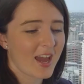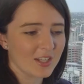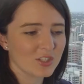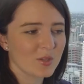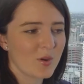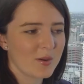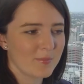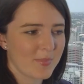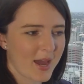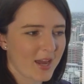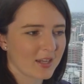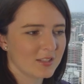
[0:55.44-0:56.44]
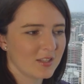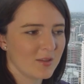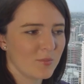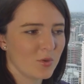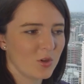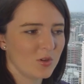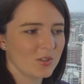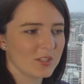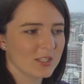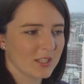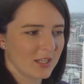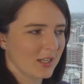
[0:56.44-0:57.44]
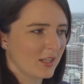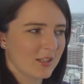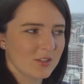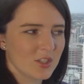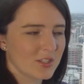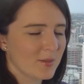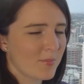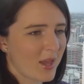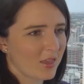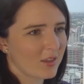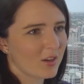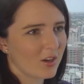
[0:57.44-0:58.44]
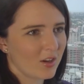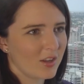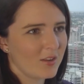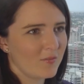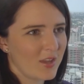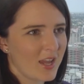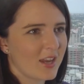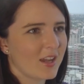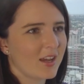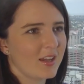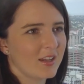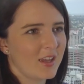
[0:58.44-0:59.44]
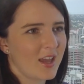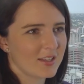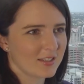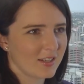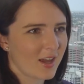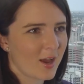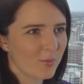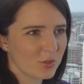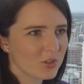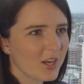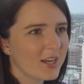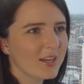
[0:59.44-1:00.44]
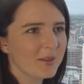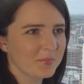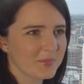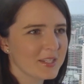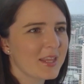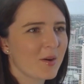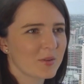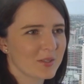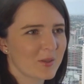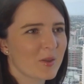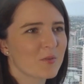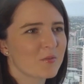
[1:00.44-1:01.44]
I actually went back to the Moot just a month ago in Vienna as an arbitrator, so that was a lot